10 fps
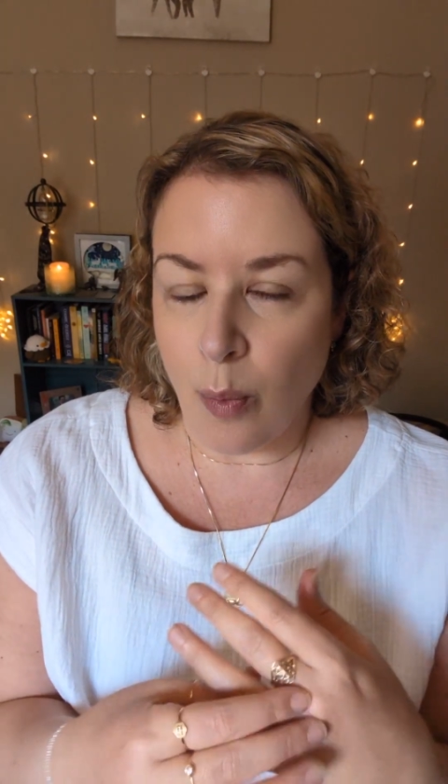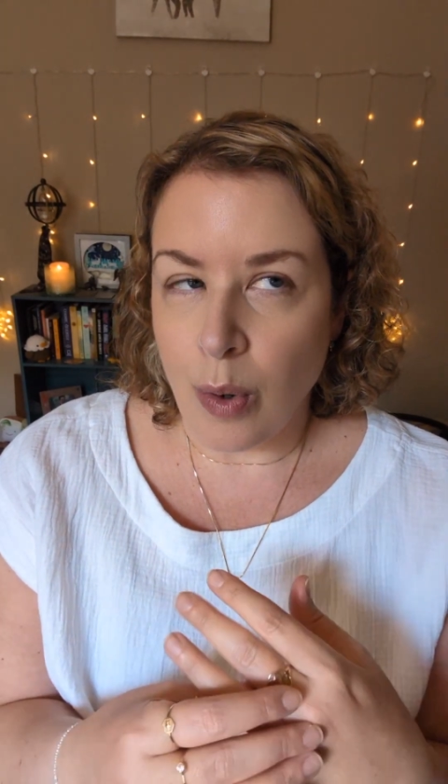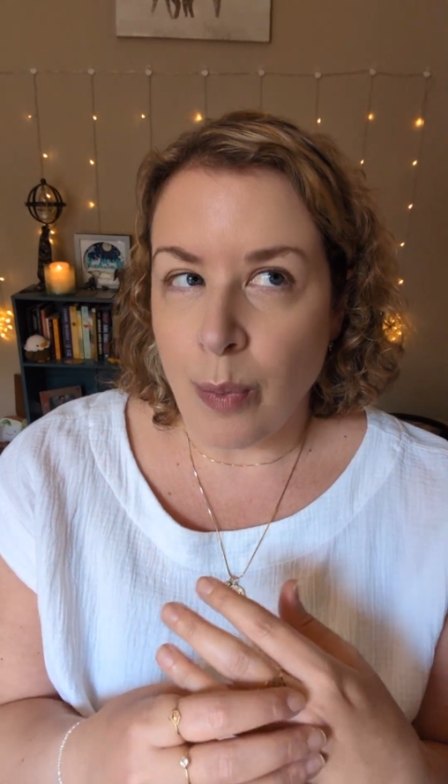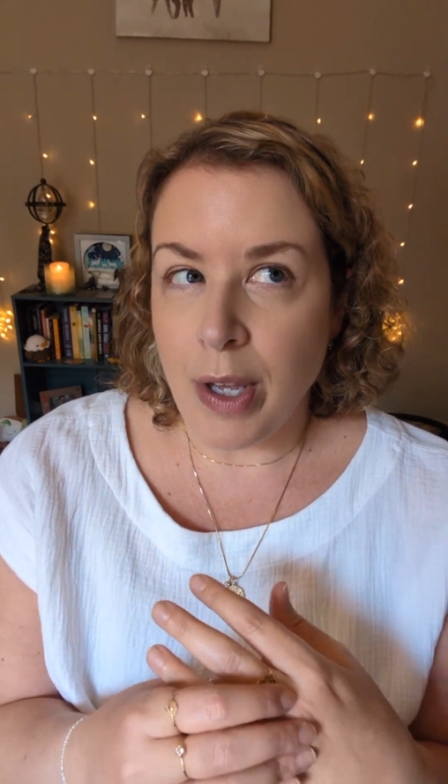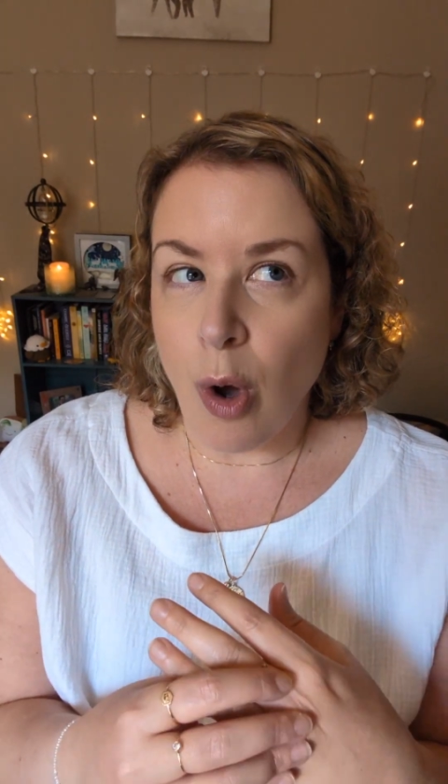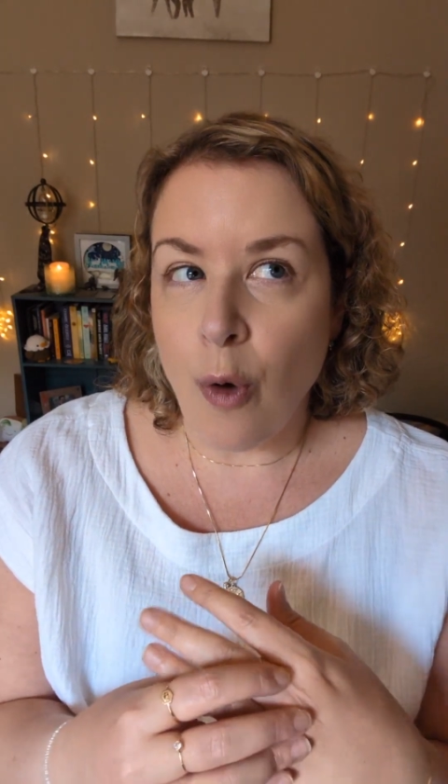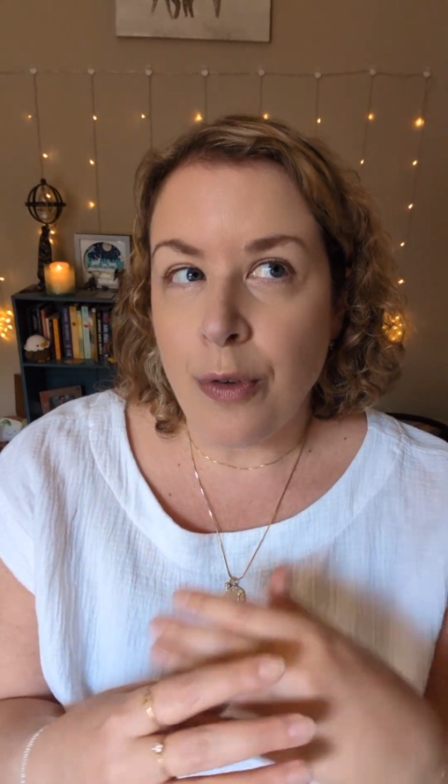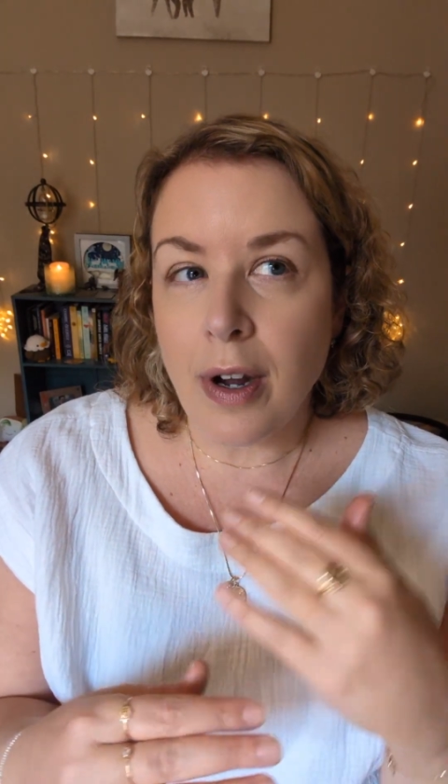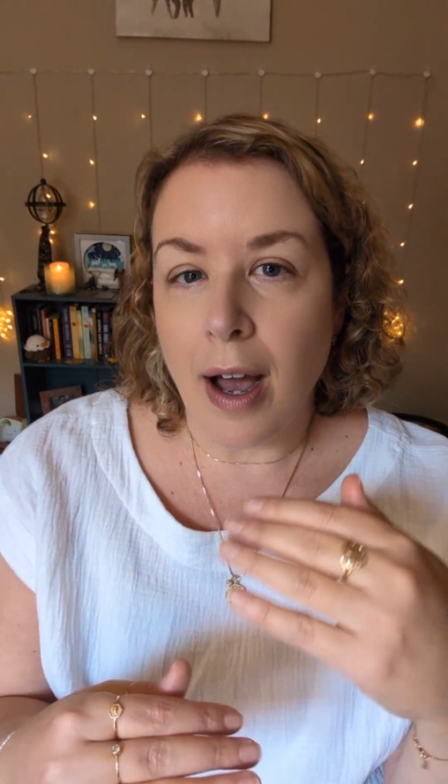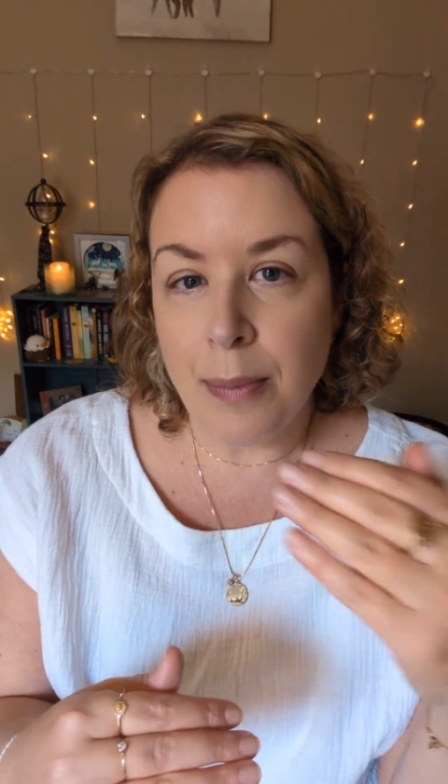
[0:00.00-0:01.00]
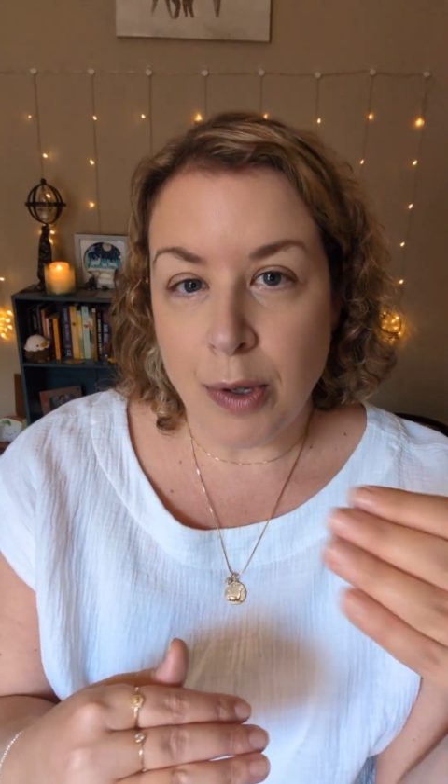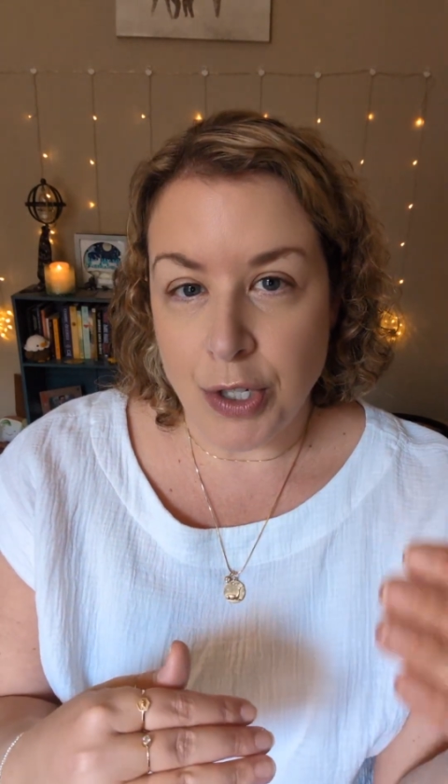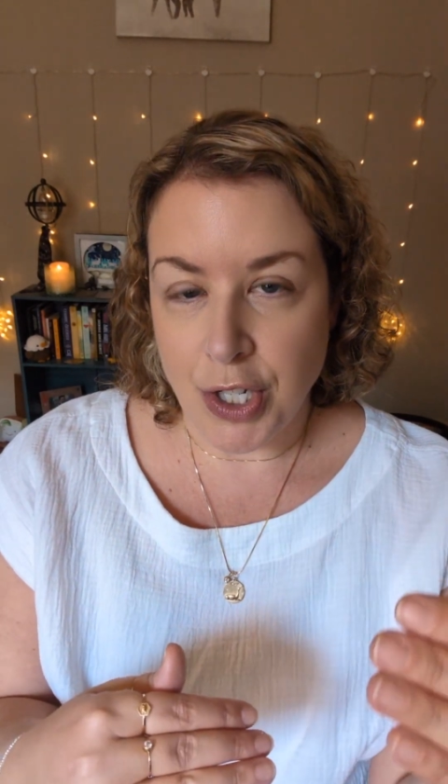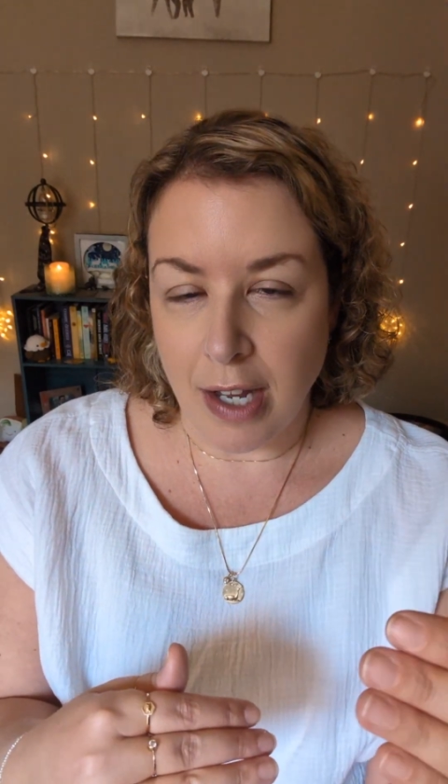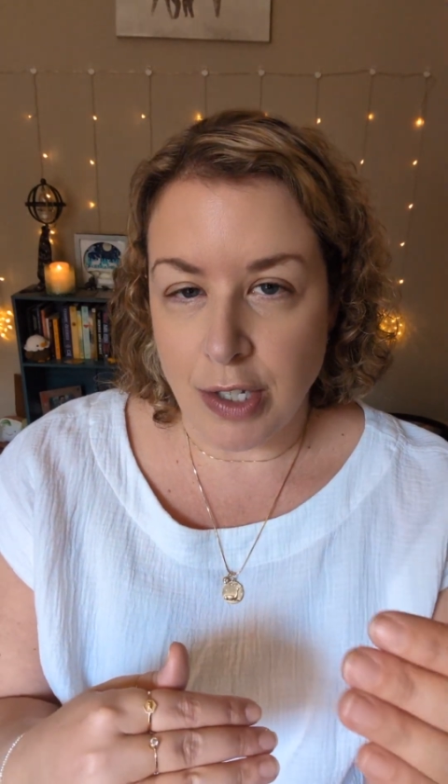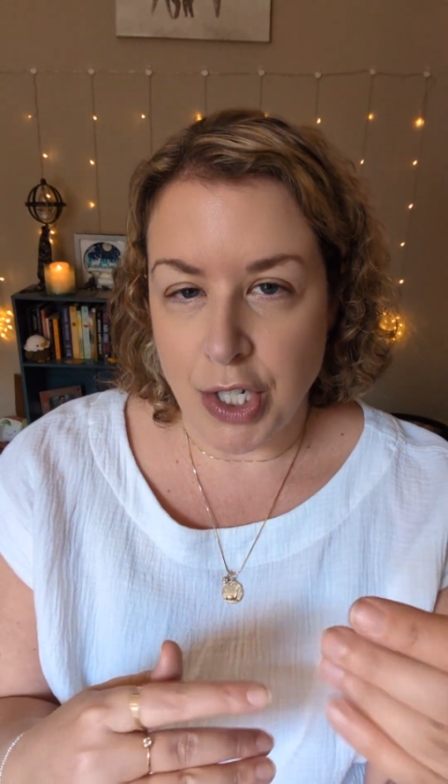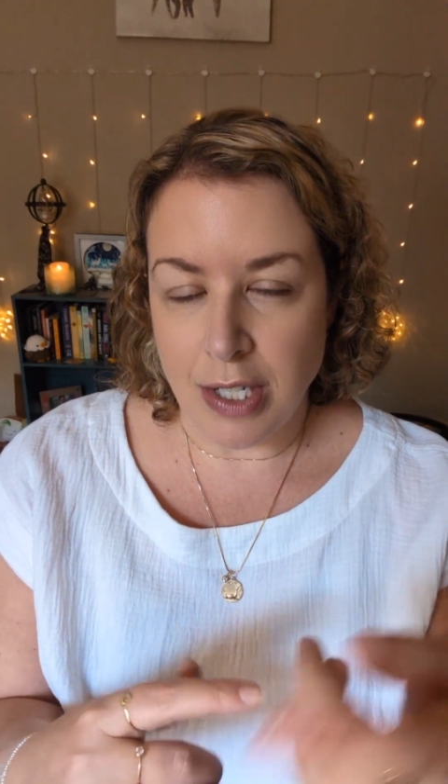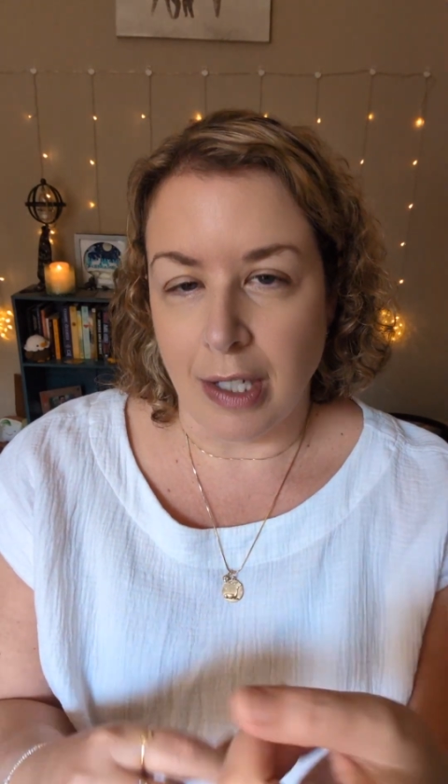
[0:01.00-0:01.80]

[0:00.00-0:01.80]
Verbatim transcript: when we overcome those challenges